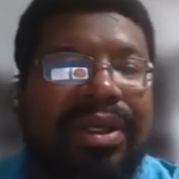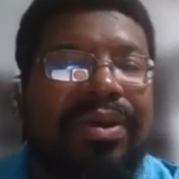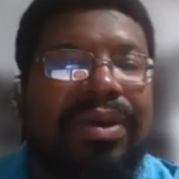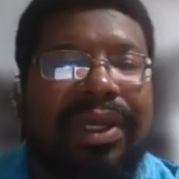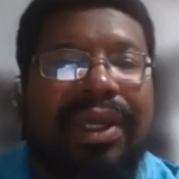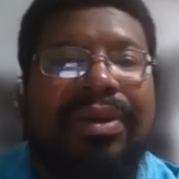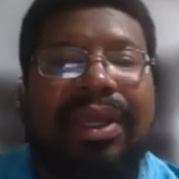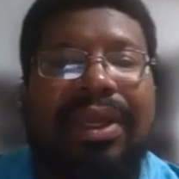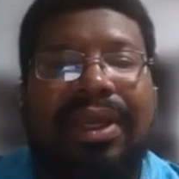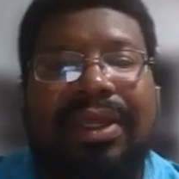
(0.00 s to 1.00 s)
okay,
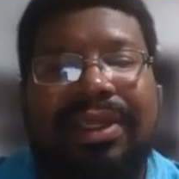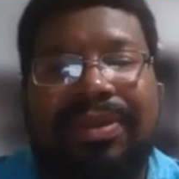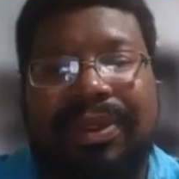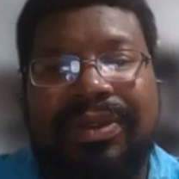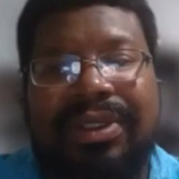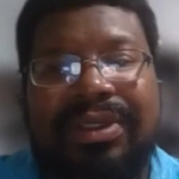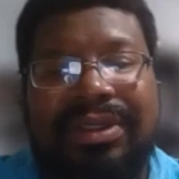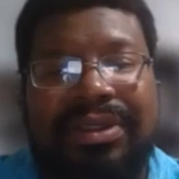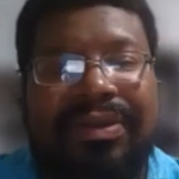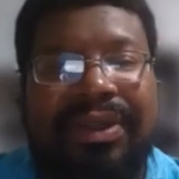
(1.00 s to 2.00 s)
this person is
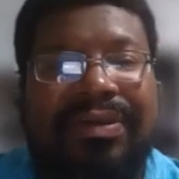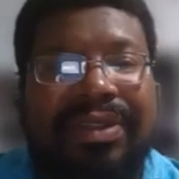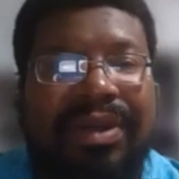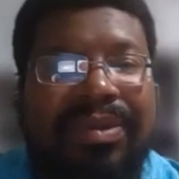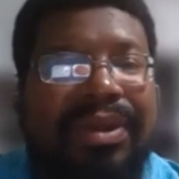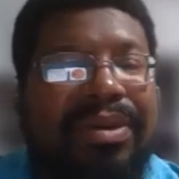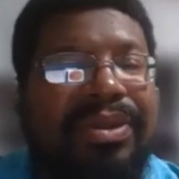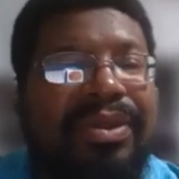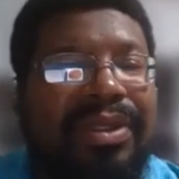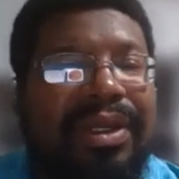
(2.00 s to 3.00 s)
a servant of Jeroboam,
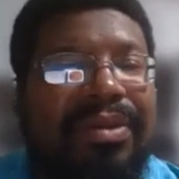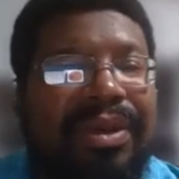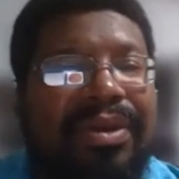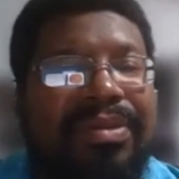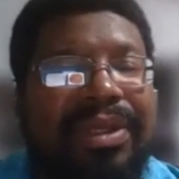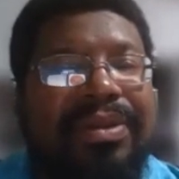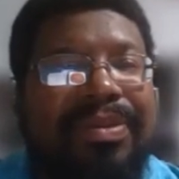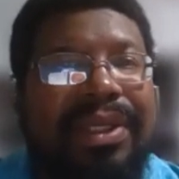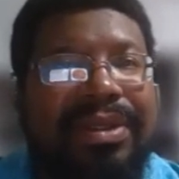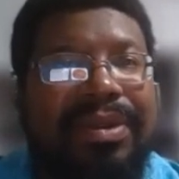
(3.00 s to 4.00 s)
so Jeroboam must
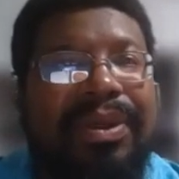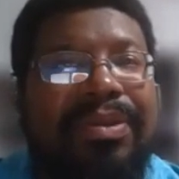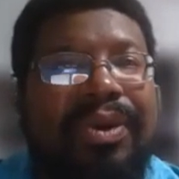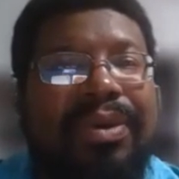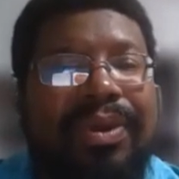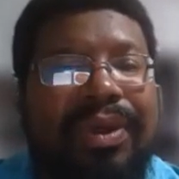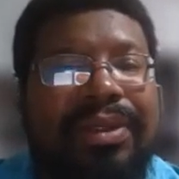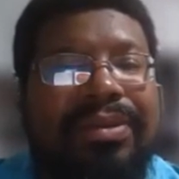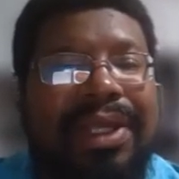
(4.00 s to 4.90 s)
be someone more important.